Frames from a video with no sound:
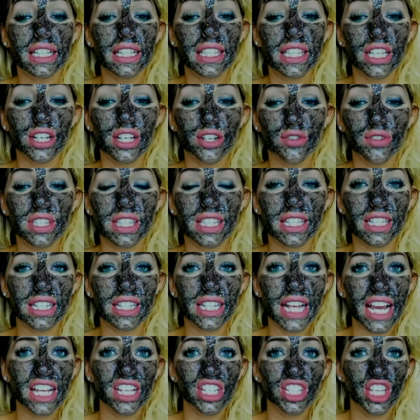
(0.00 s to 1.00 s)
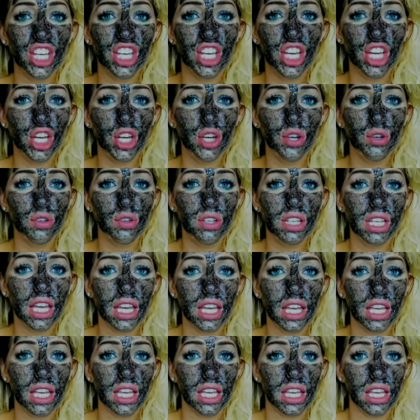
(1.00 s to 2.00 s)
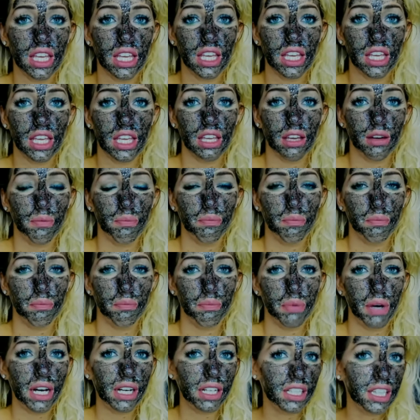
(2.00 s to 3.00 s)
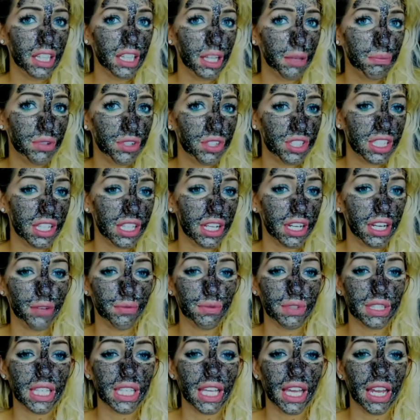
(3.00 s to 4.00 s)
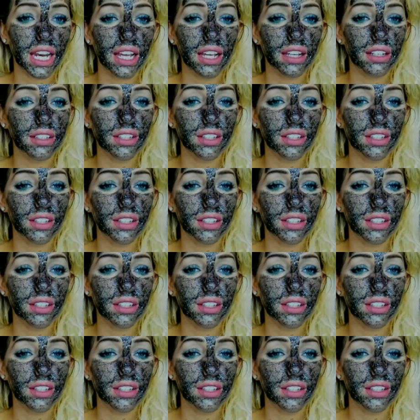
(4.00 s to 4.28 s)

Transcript: So stay tuned. Buckle up your seat. No, I'm just kidding.